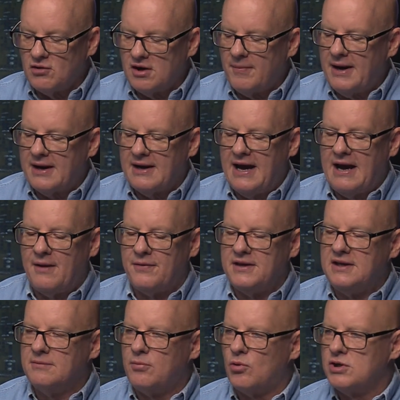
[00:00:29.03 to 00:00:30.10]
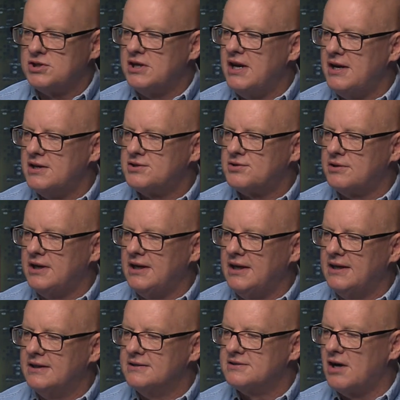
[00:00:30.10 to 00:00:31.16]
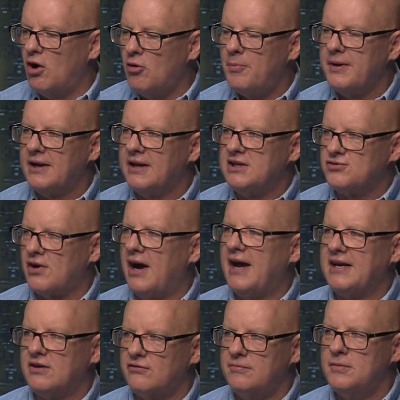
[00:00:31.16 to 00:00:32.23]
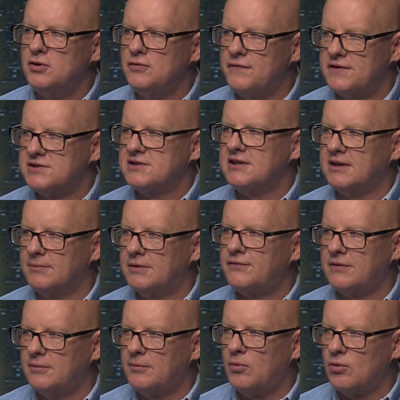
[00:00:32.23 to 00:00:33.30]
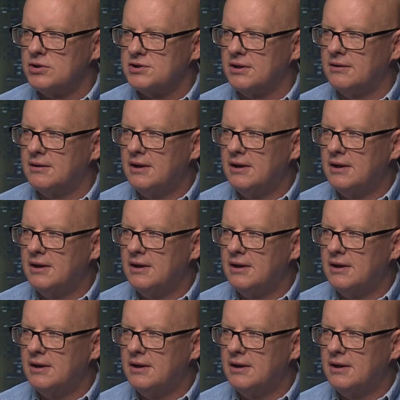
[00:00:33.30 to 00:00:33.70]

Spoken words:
about how the abortion industry is openly trying to remove the stigma from abortion